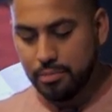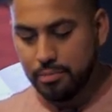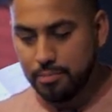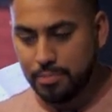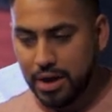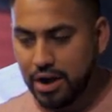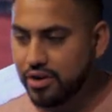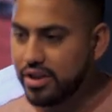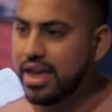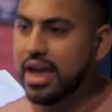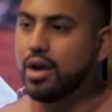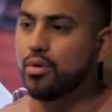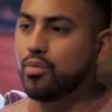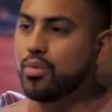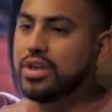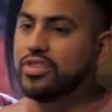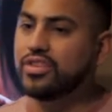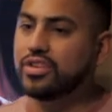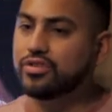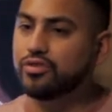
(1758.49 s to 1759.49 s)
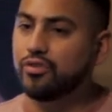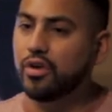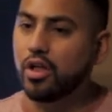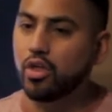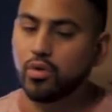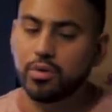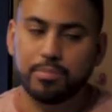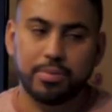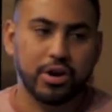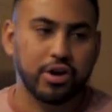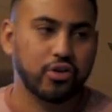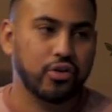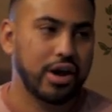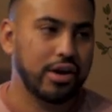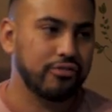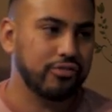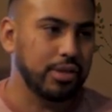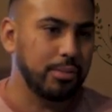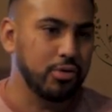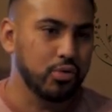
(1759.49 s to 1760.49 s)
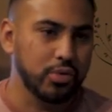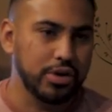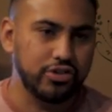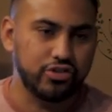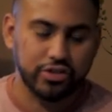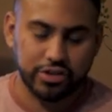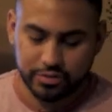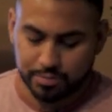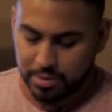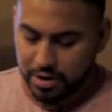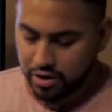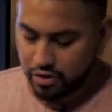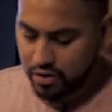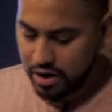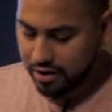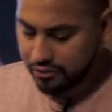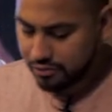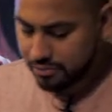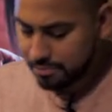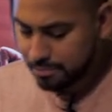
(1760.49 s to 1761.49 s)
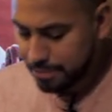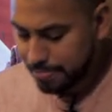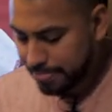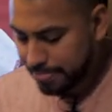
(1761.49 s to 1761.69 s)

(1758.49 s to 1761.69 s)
Better yet, read this following paragraph. Let me read you this paragraph.